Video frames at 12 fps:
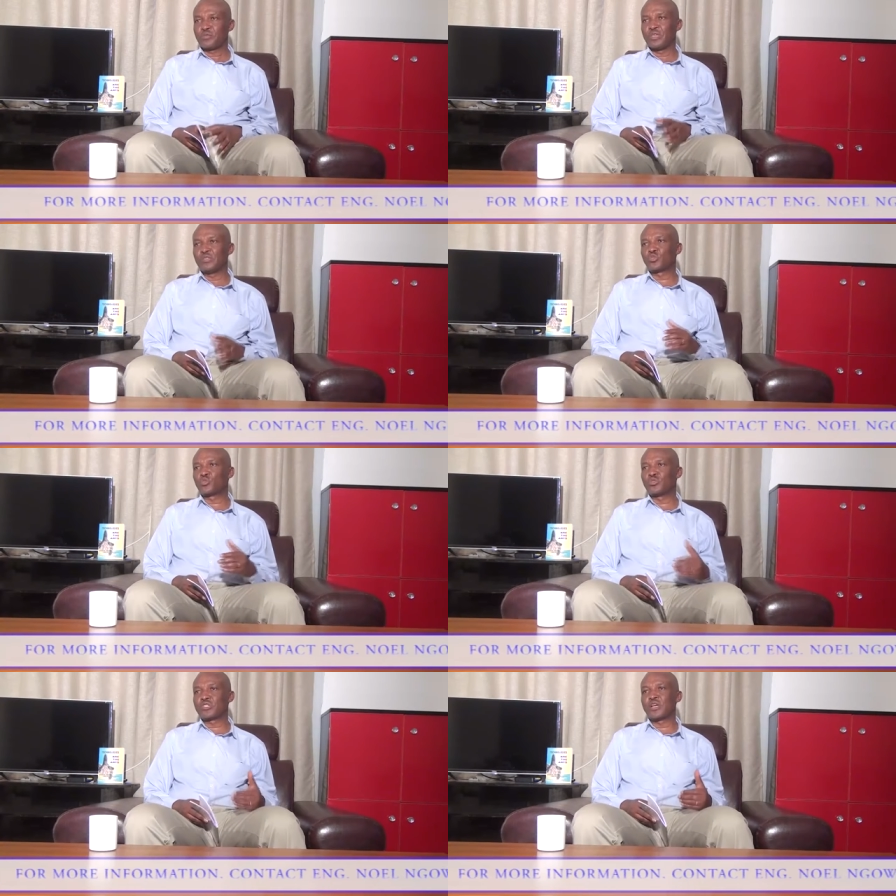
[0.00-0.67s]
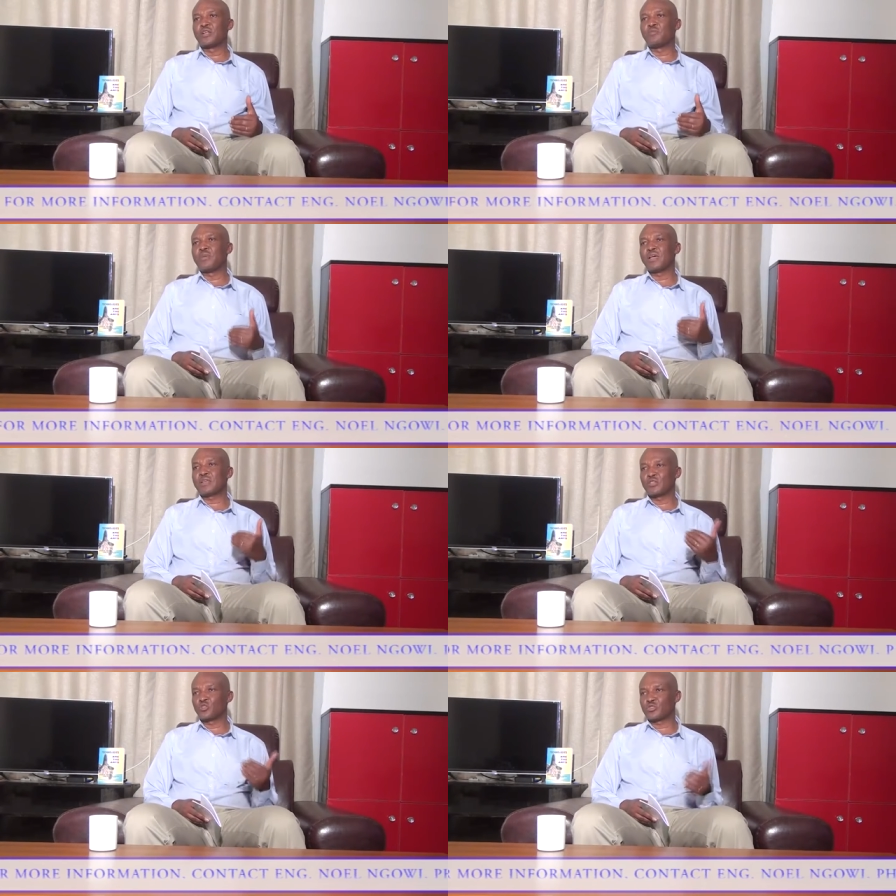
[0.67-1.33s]
things which can
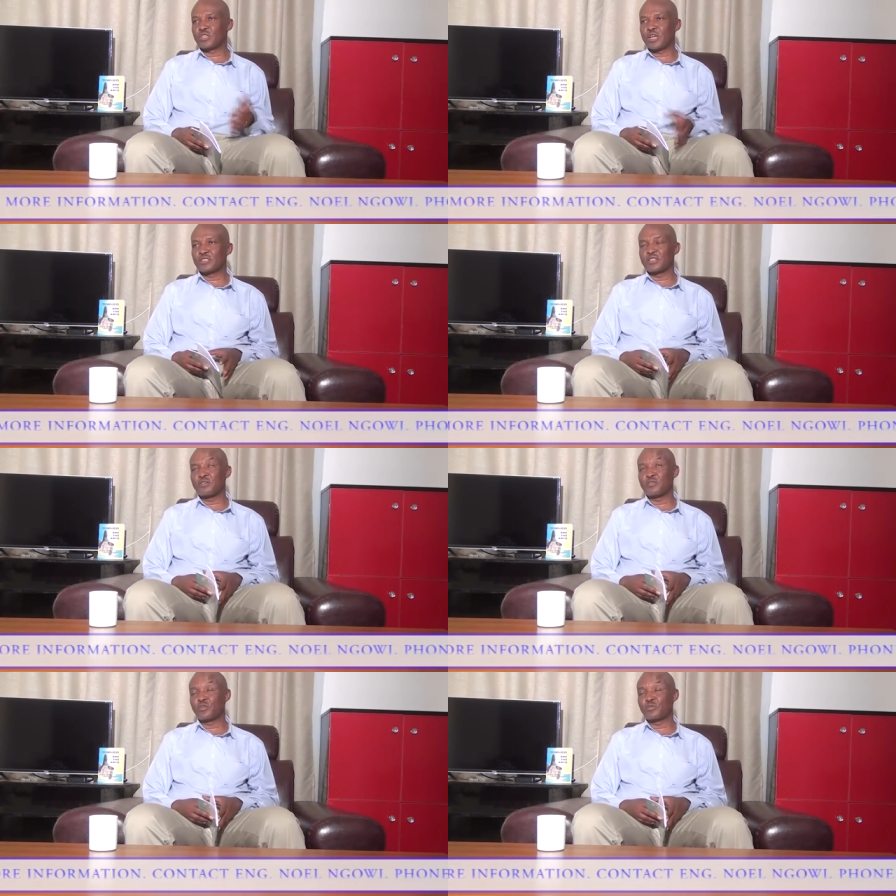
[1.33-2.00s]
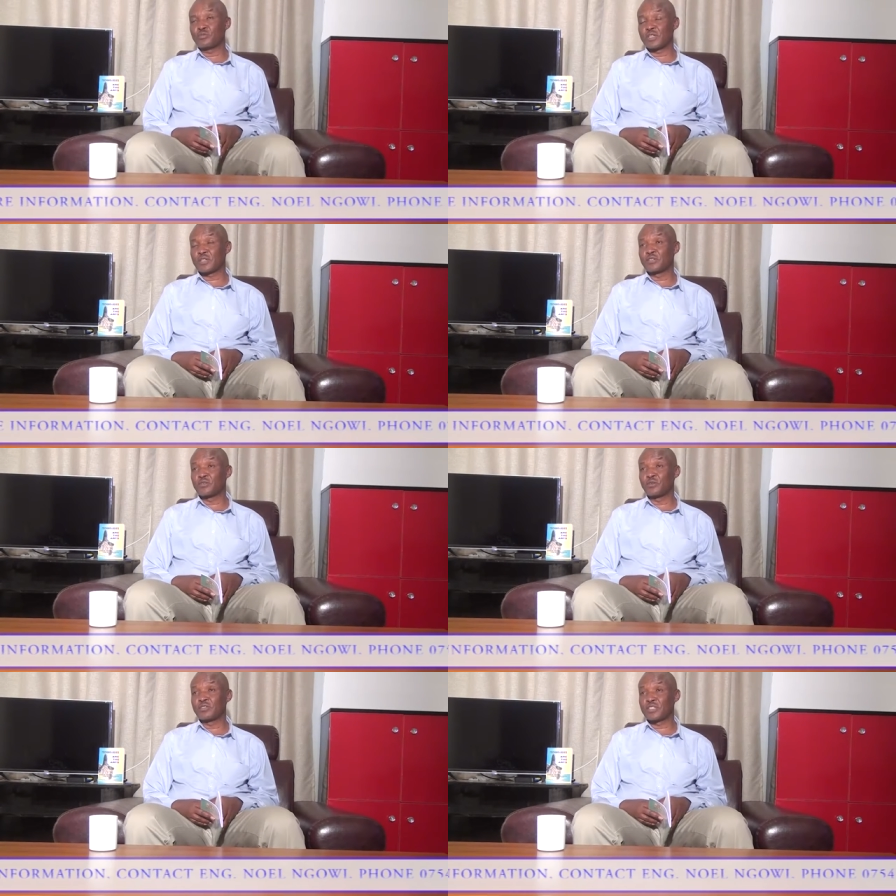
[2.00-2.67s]
make a society develop
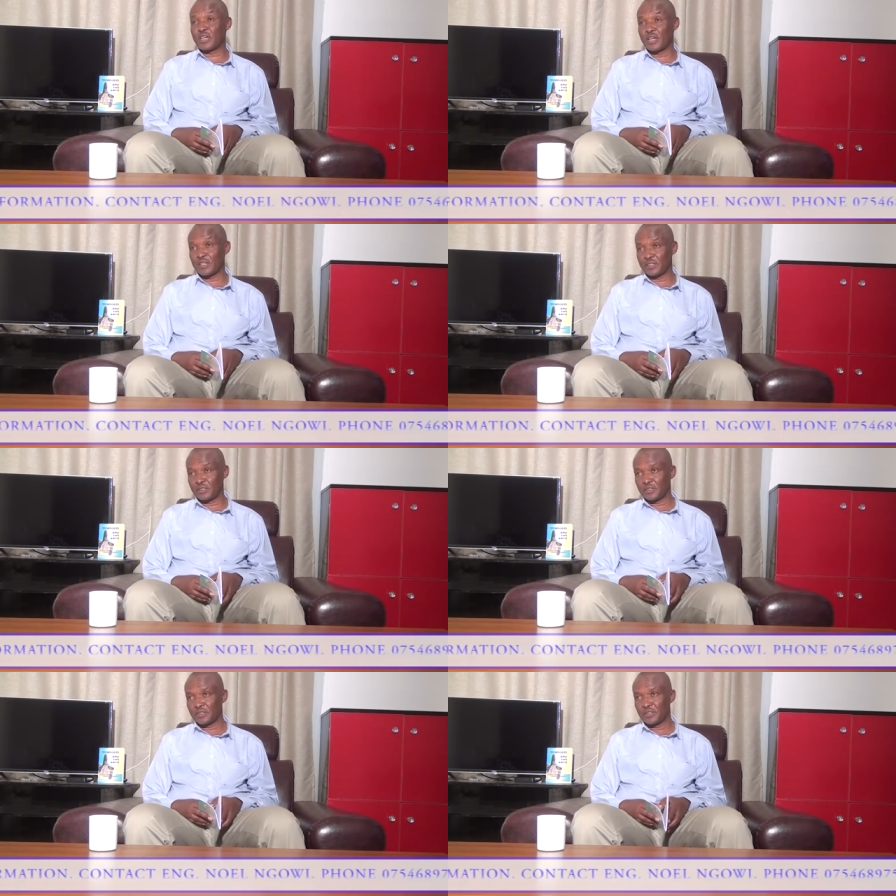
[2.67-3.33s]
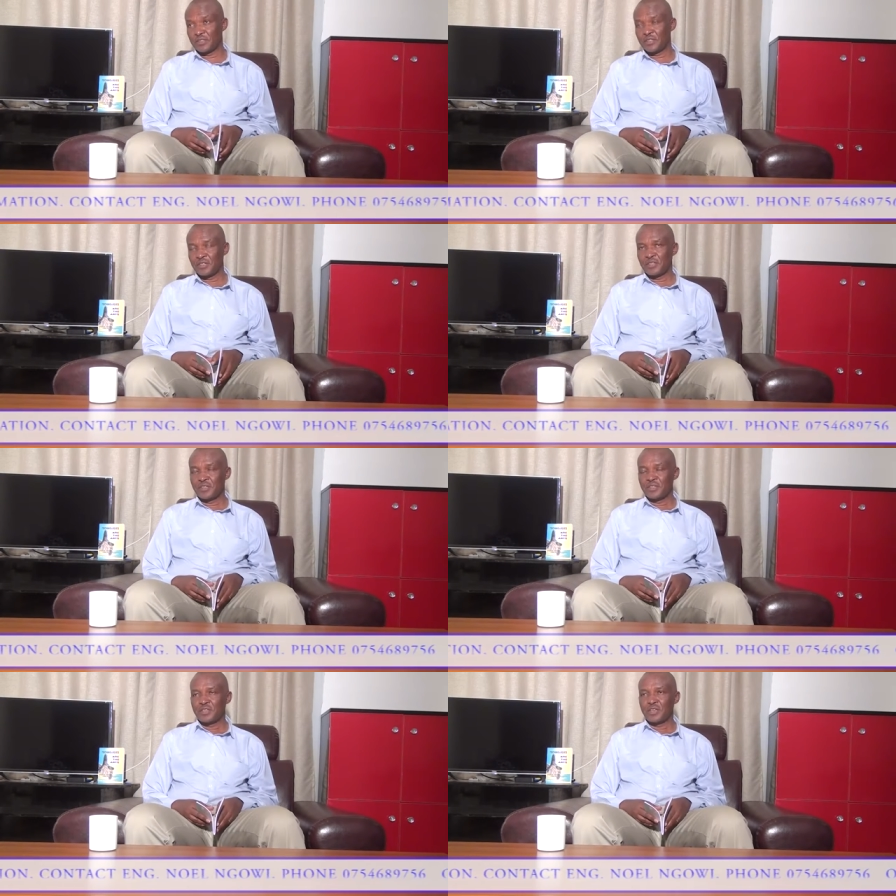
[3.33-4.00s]
technologically.
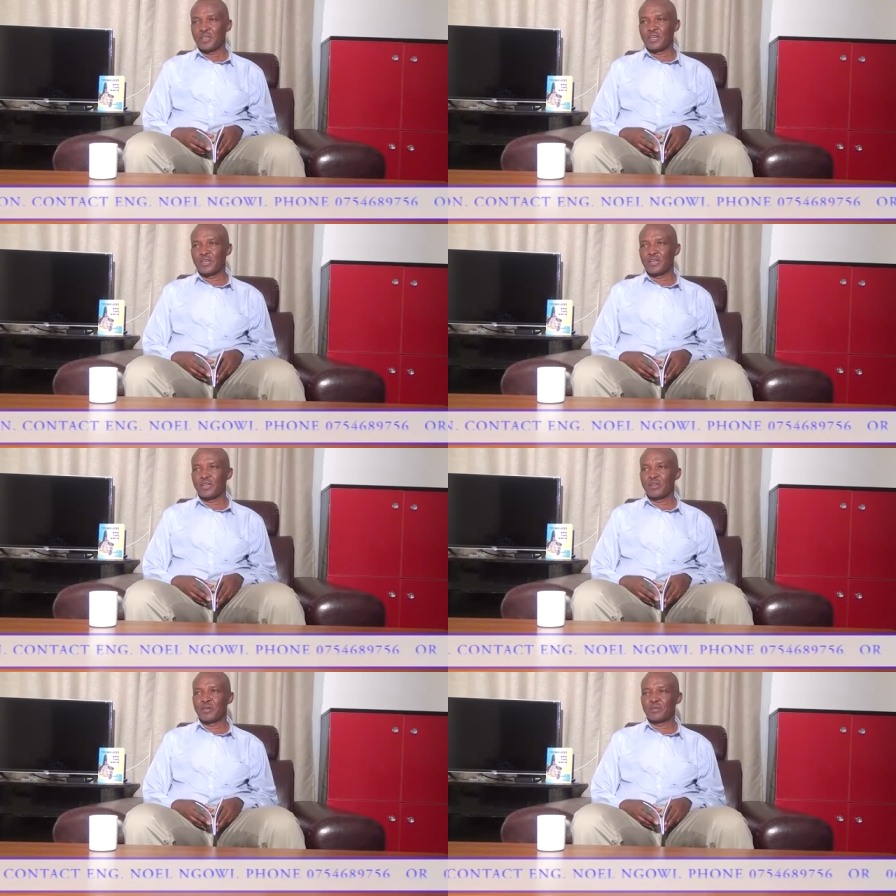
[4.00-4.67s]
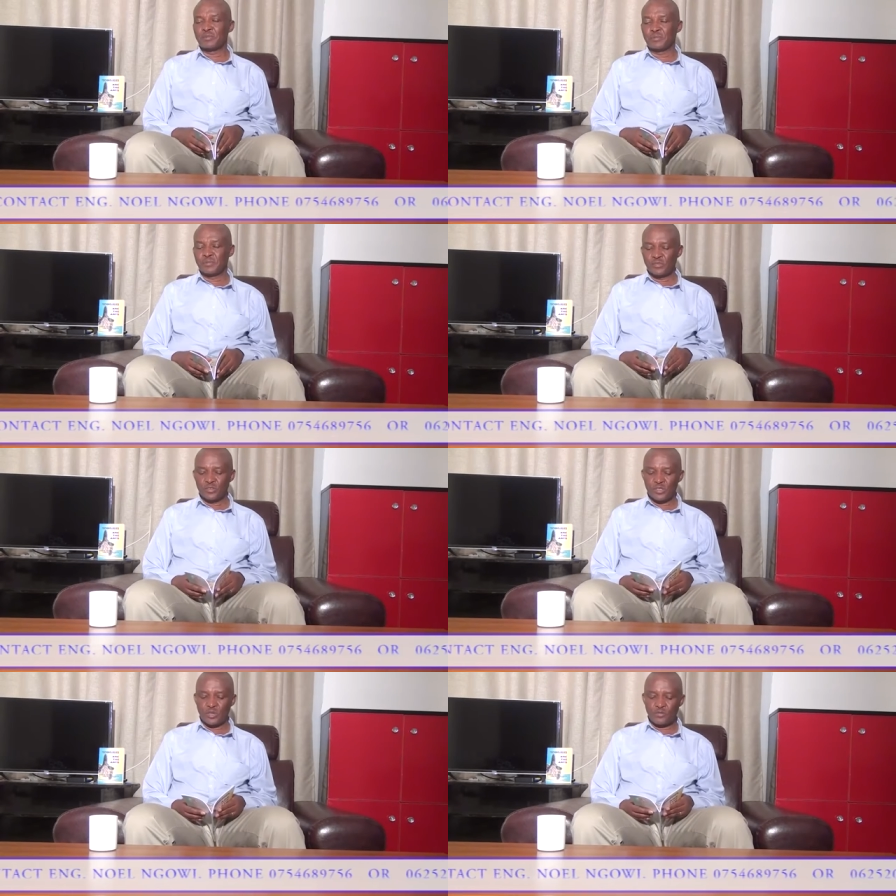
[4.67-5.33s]
Uh,
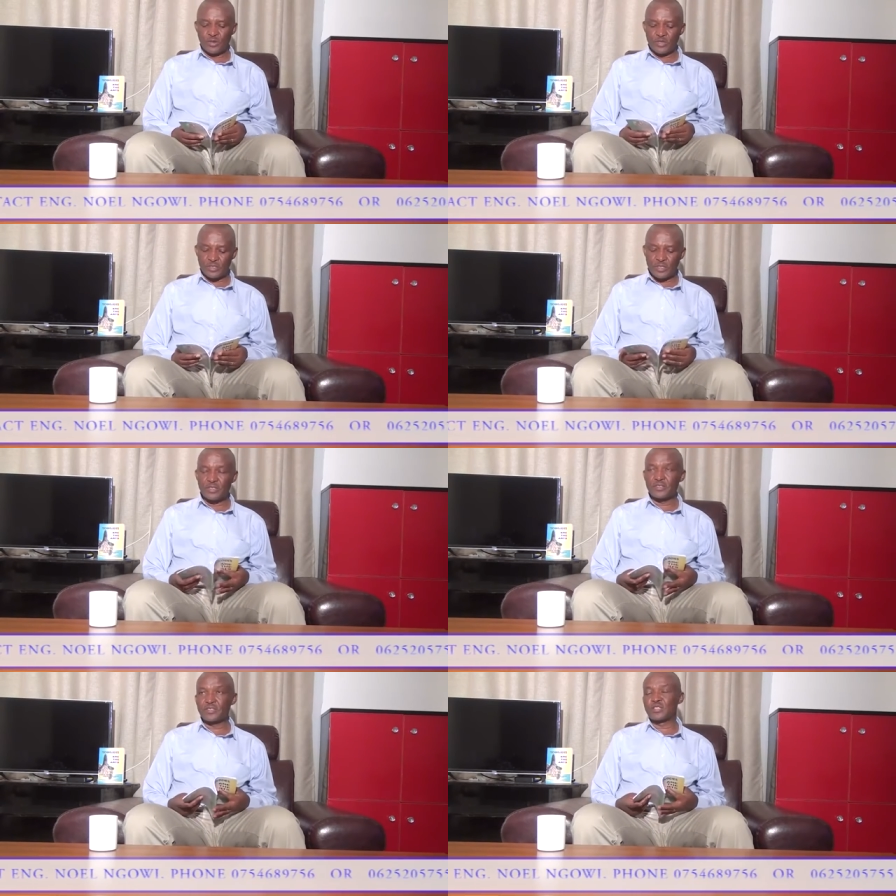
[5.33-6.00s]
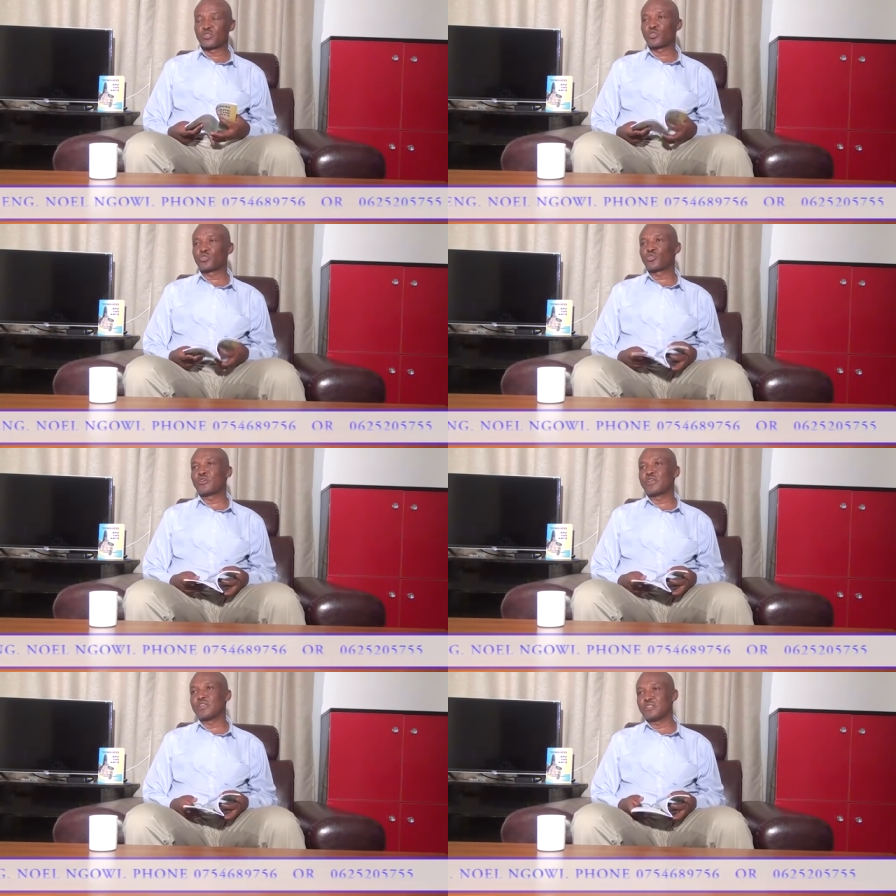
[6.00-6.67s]
the first is the
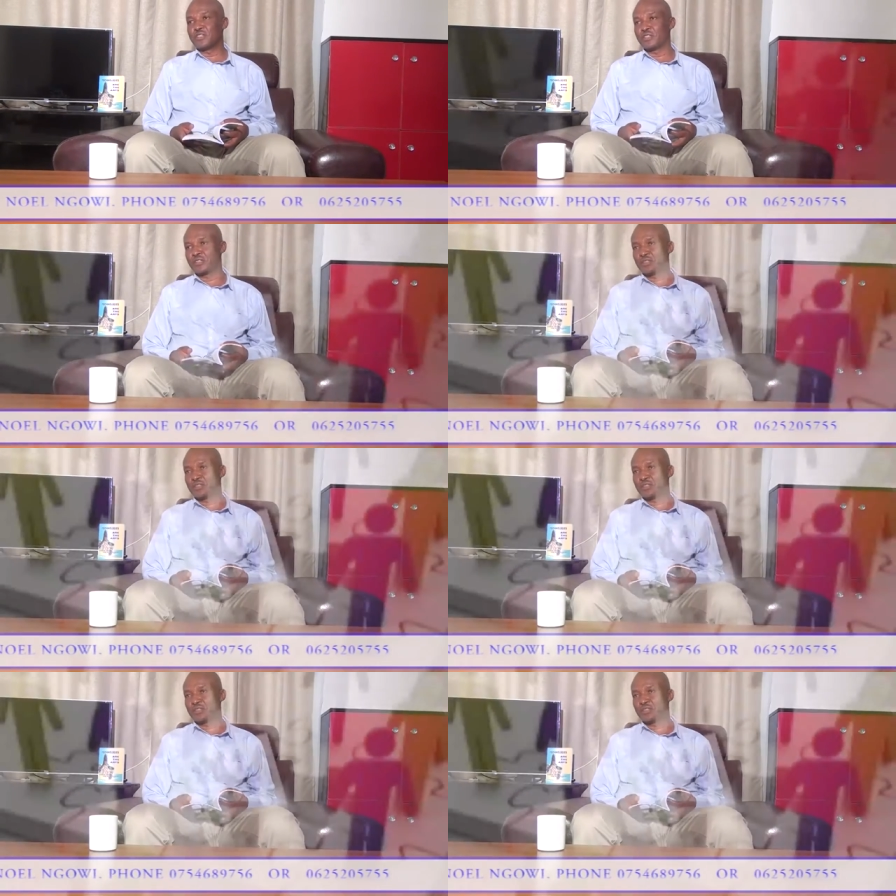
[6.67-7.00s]
social need.